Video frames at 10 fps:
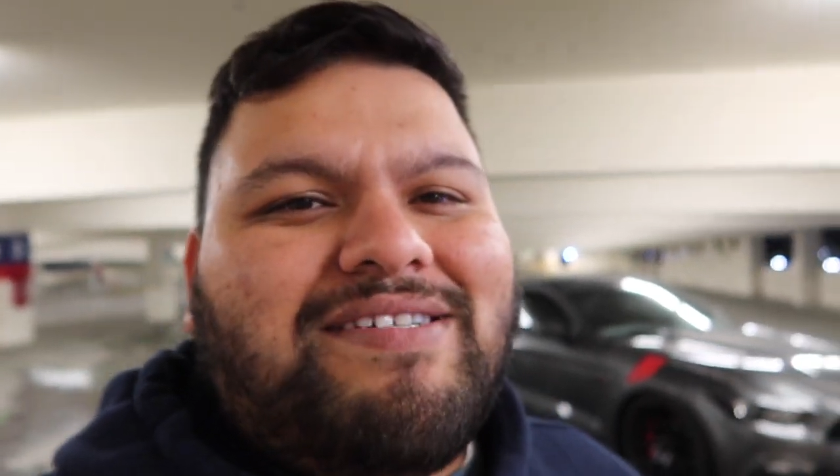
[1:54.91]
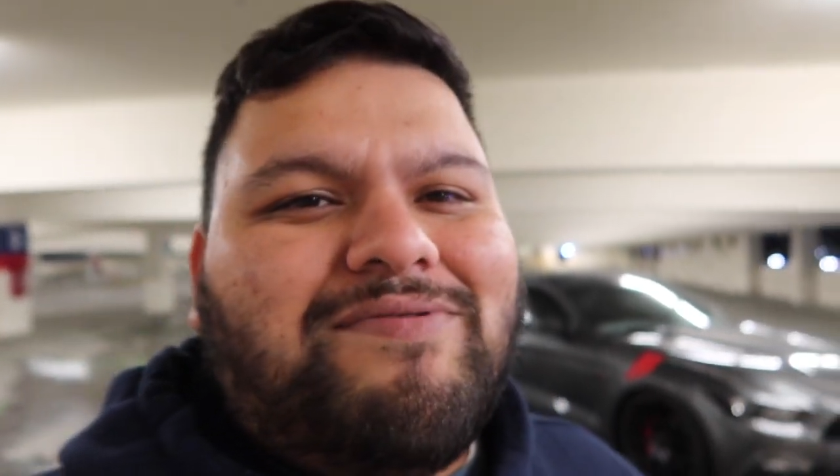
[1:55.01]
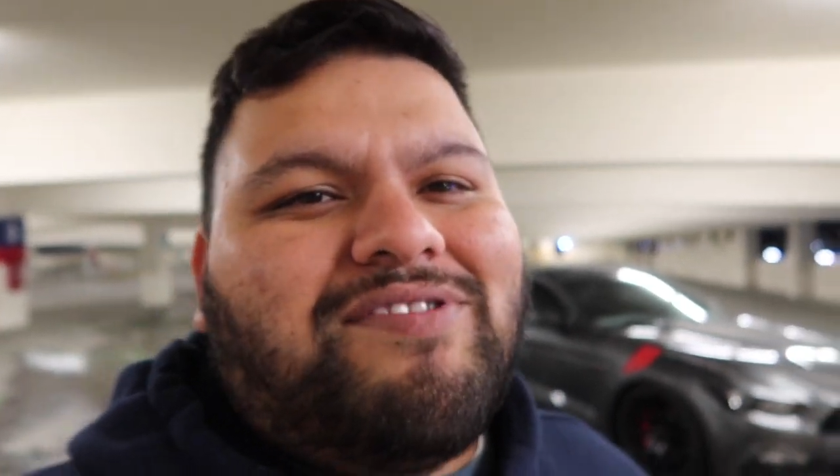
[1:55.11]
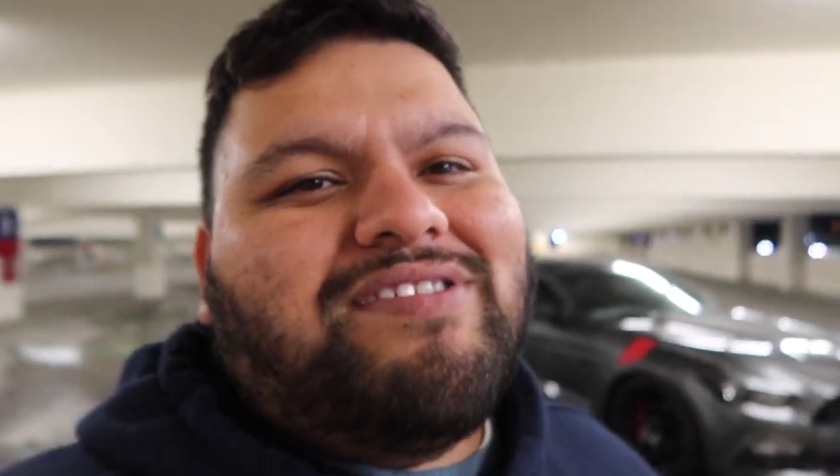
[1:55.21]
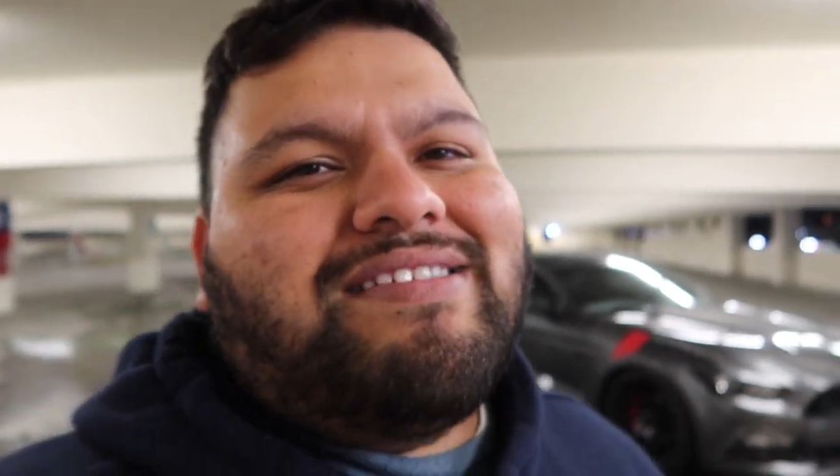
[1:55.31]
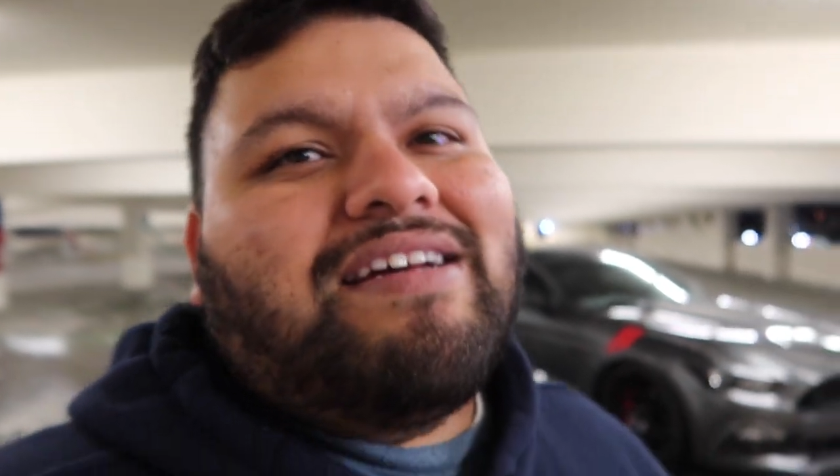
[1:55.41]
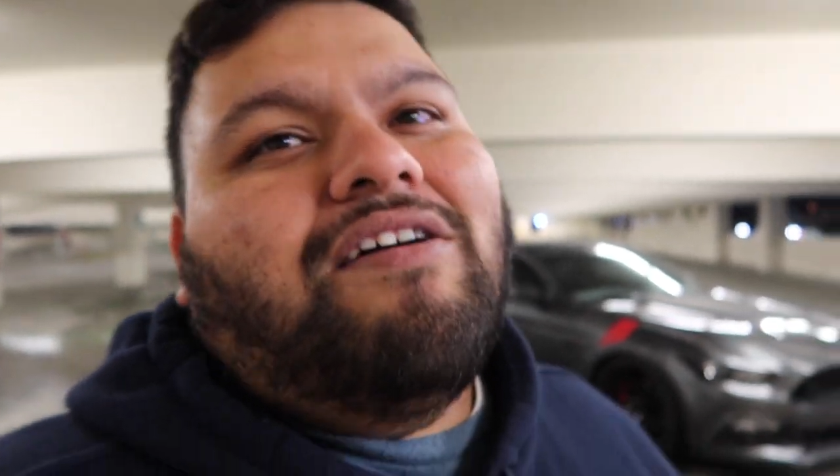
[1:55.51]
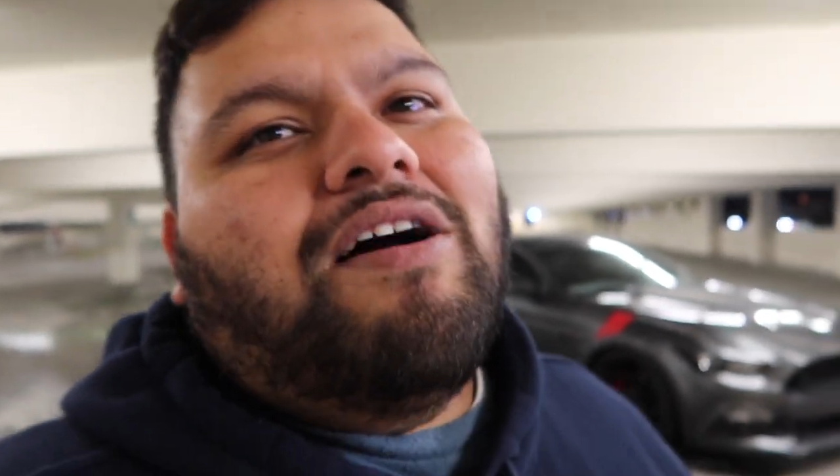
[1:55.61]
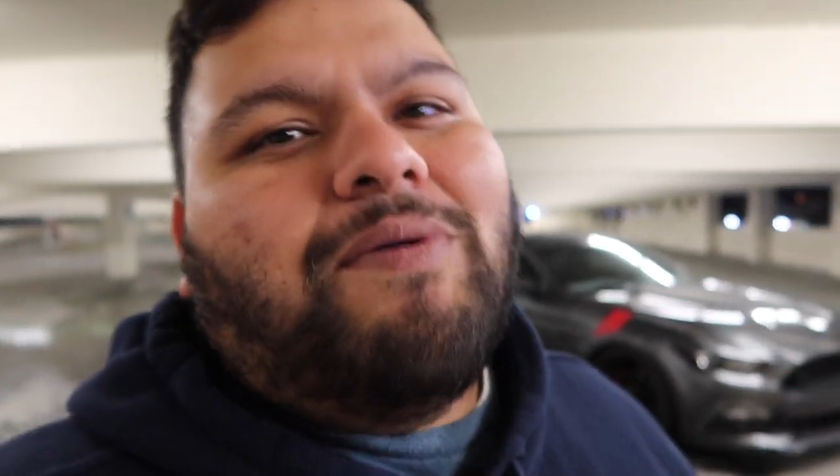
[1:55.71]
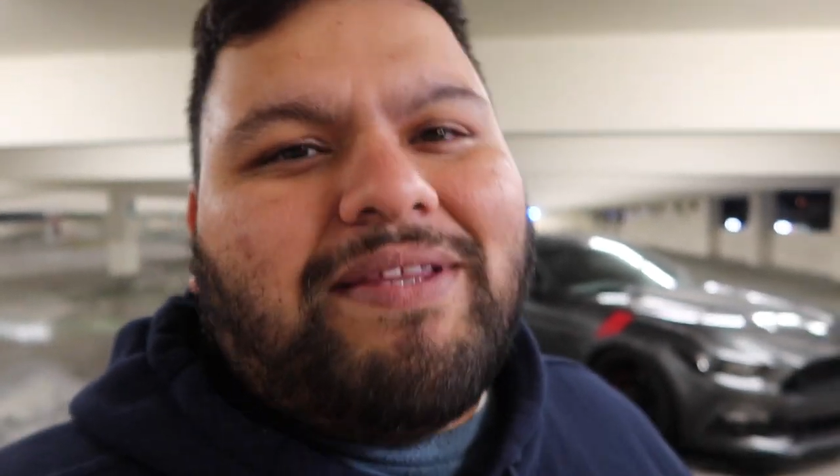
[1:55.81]
It was just like, oh,
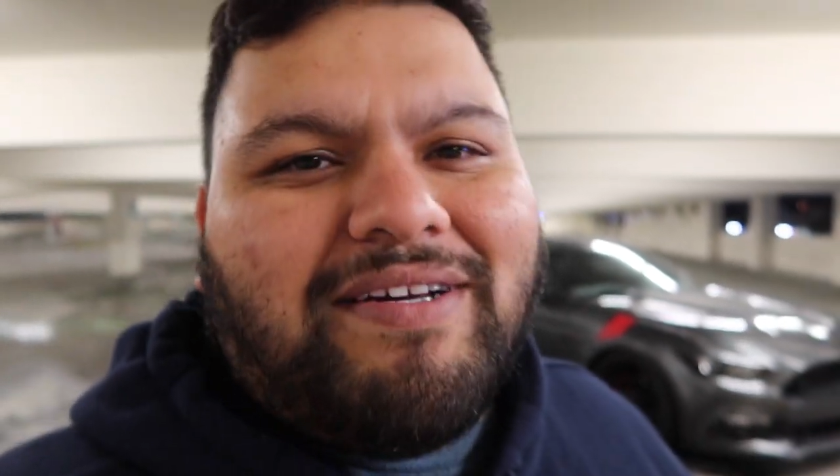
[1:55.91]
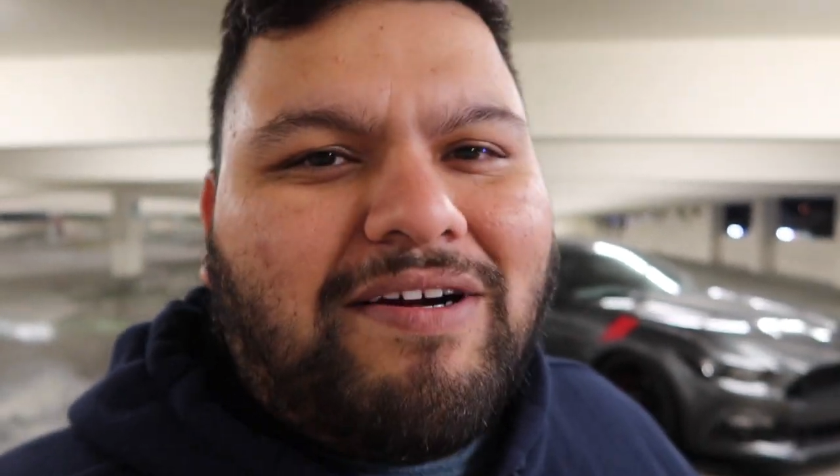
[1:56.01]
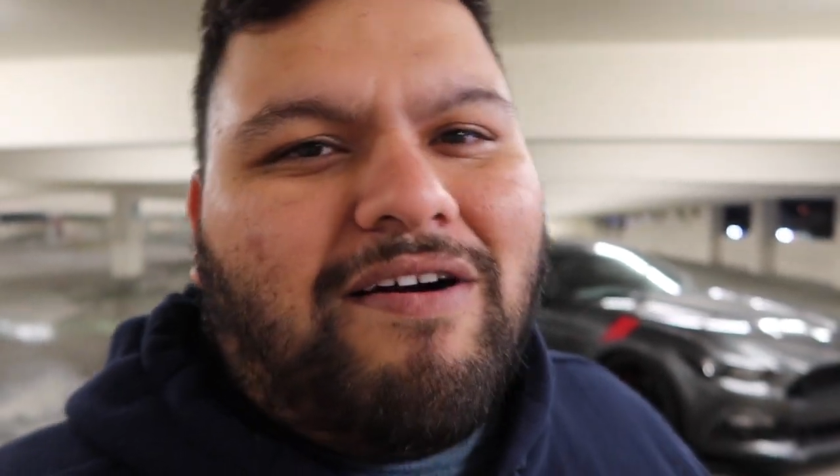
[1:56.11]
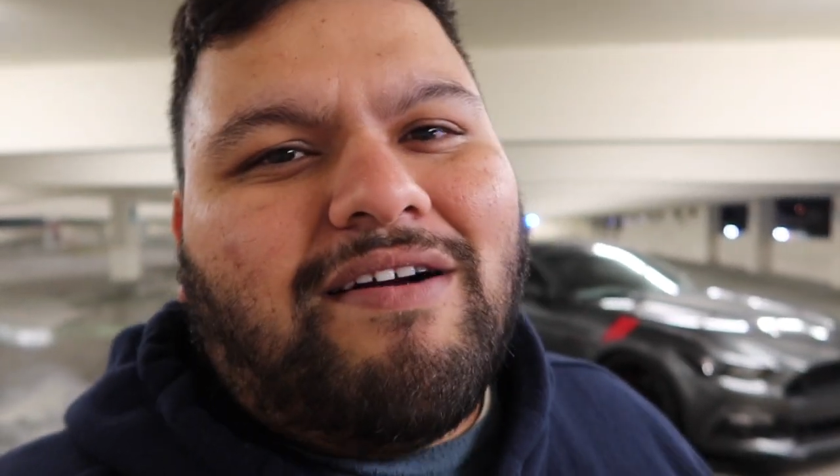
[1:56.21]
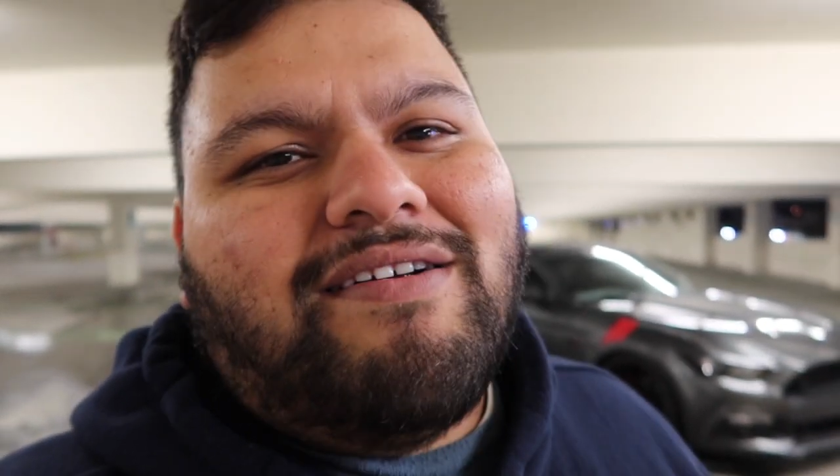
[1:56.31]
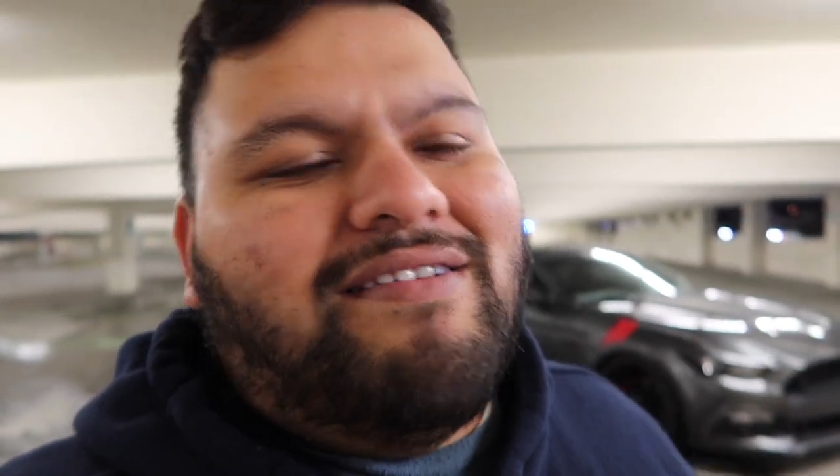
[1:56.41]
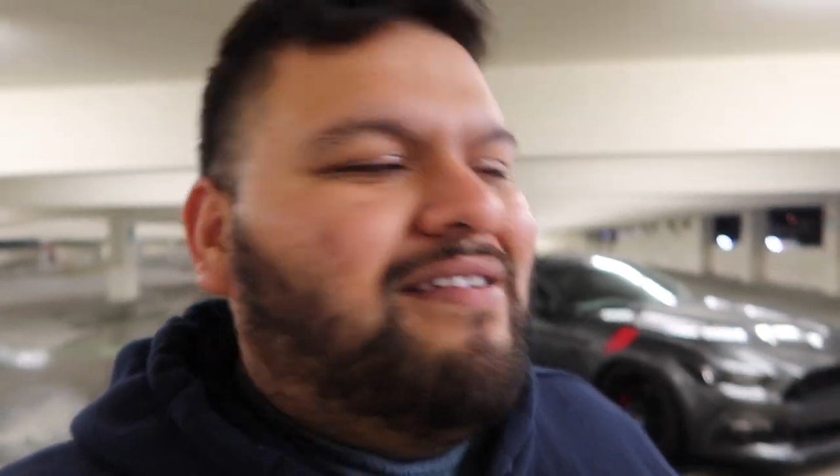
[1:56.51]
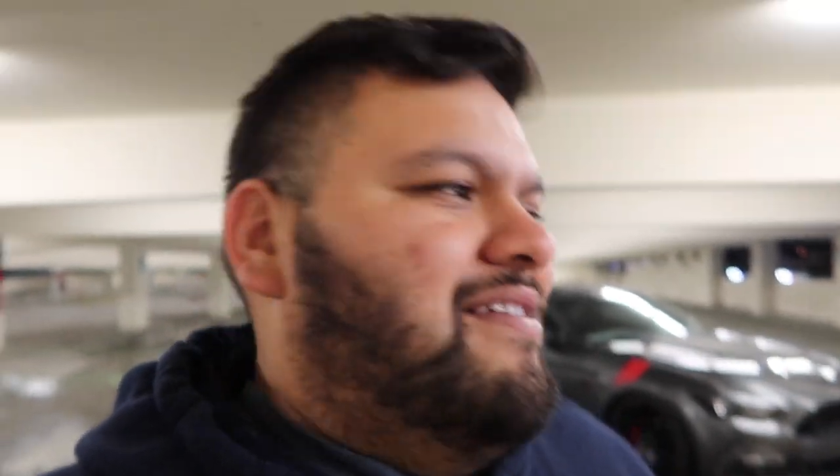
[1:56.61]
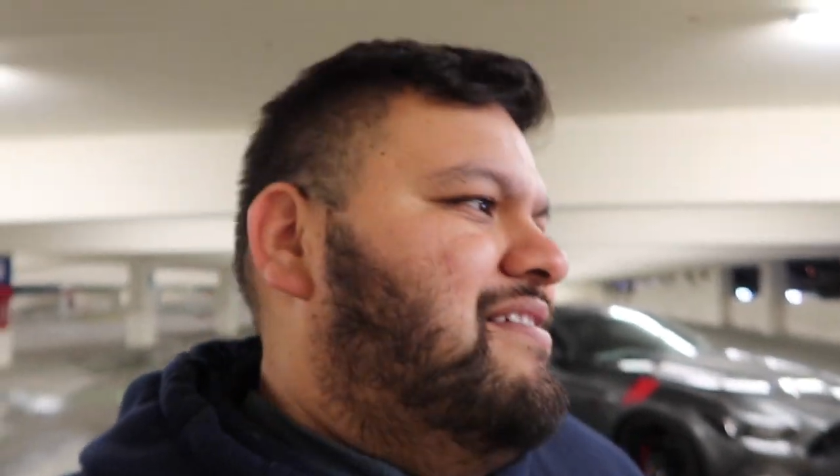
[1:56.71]
I want the car.